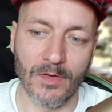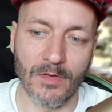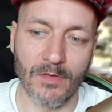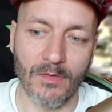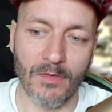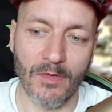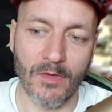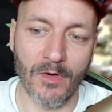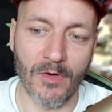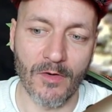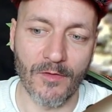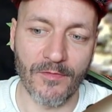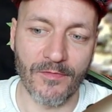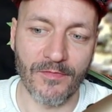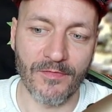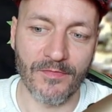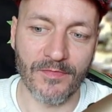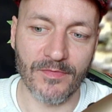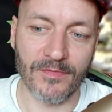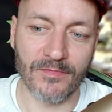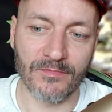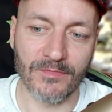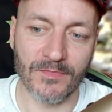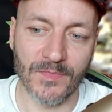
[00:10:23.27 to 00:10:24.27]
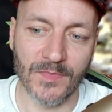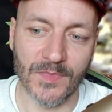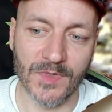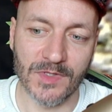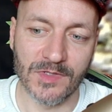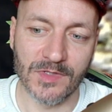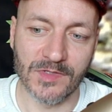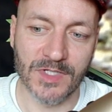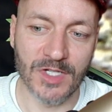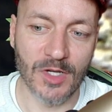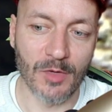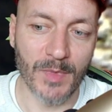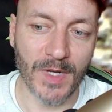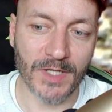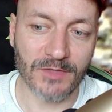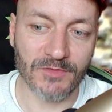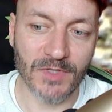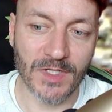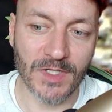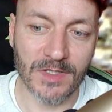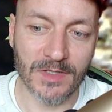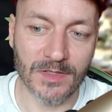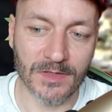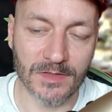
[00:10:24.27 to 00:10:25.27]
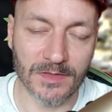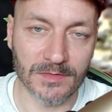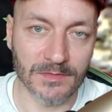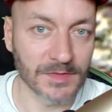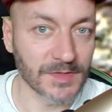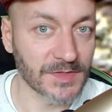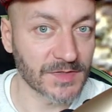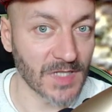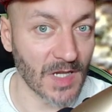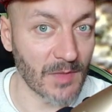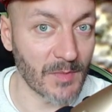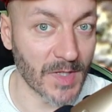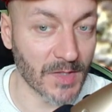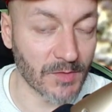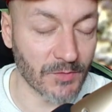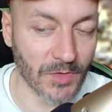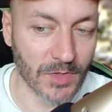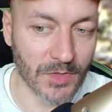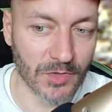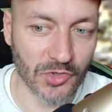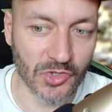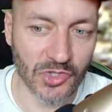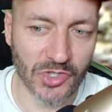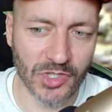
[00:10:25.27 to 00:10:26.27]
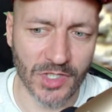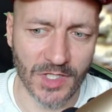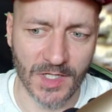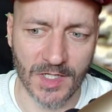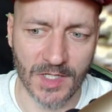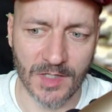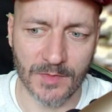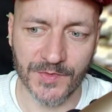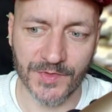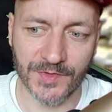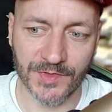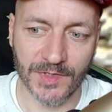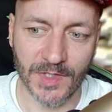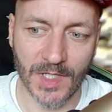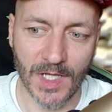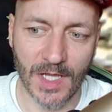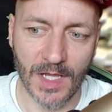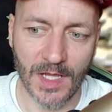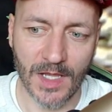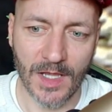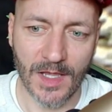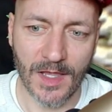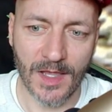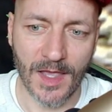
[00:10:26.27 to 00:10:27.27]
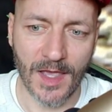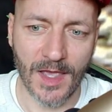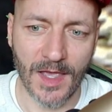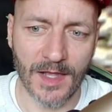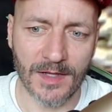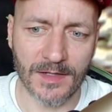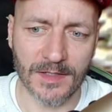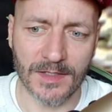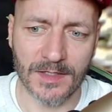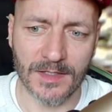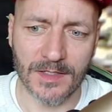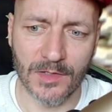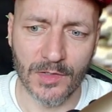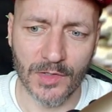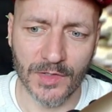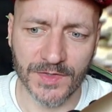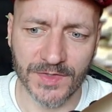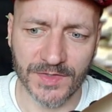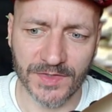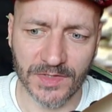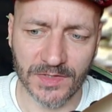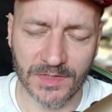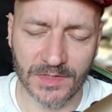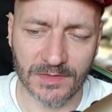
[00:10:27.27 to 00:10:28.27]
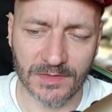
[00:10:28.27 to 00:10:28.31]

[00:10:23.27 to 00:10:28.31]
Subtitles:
of geometrical symmetrical shapes, and it looks,